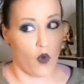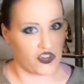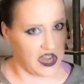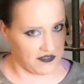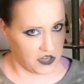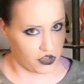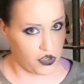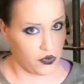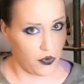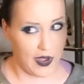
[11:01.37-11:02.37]
watching Avatar
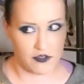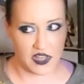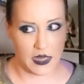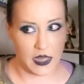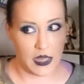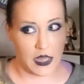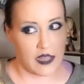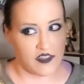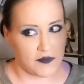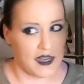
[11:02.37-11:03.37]
2, I was like,
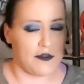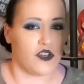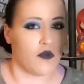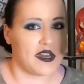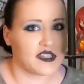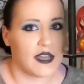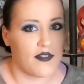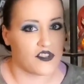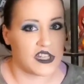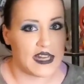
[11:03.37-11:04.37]
this might not be the greatest thing I've
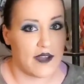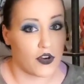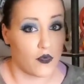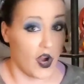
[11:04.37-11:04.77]
ever seen, ever,